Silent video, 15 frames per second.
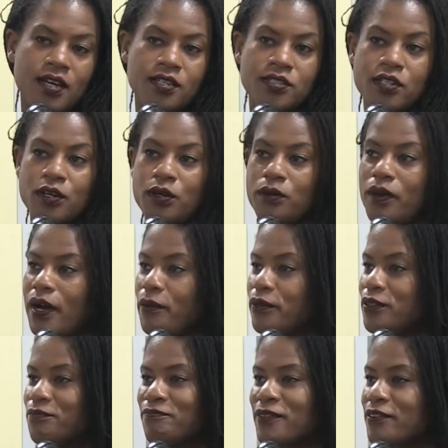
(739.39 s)
So I
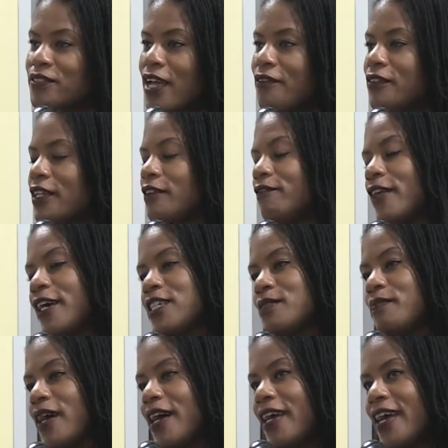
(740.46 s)
would definitely flex
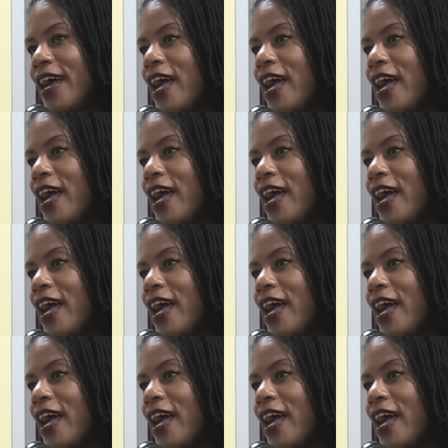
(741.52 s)
my